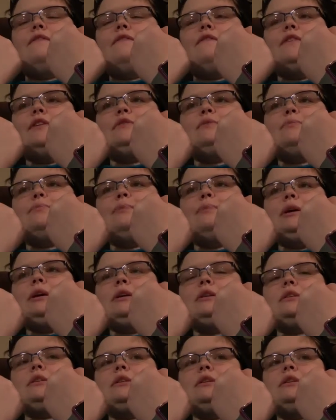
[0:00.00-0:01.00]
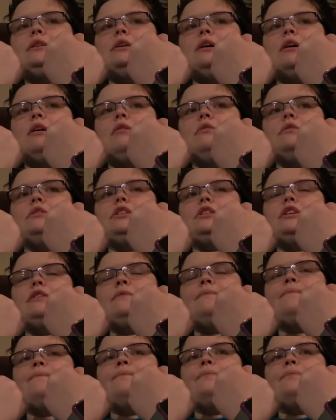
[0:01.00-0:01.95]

Fitbit Alta.